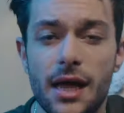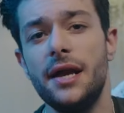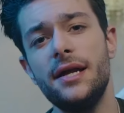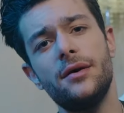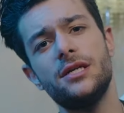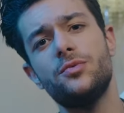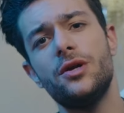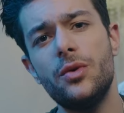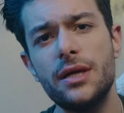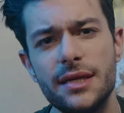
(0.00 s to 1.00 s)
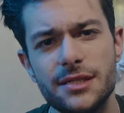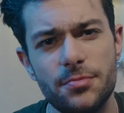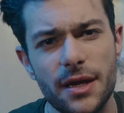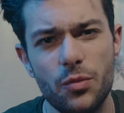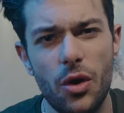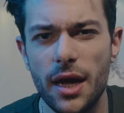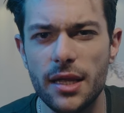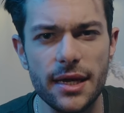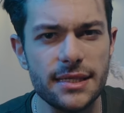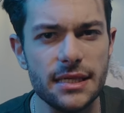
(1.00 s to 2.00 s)
and now I just want to quickly explain why I
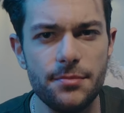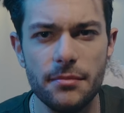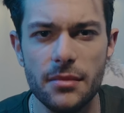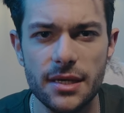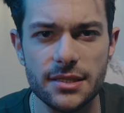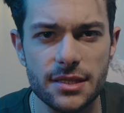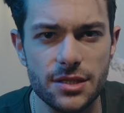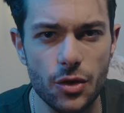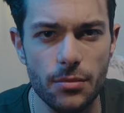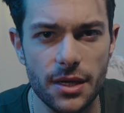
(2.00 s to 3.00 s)
like sleeping masks so